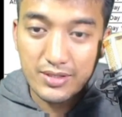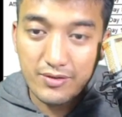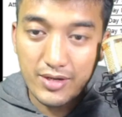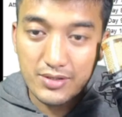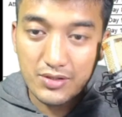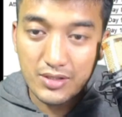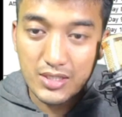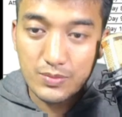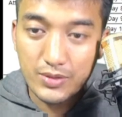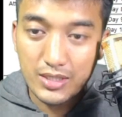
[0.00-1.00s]
Creation
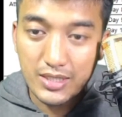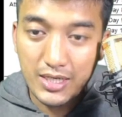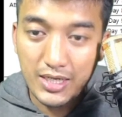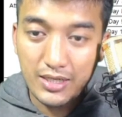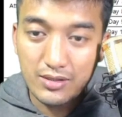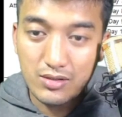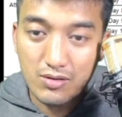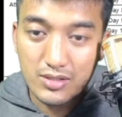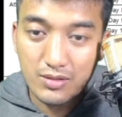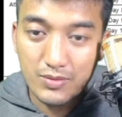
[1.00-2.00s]
Spirit King,
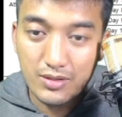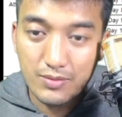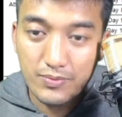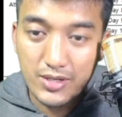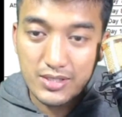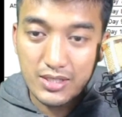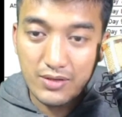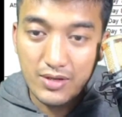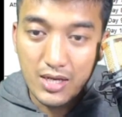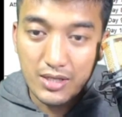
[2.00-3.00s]
God's Command Abrasive,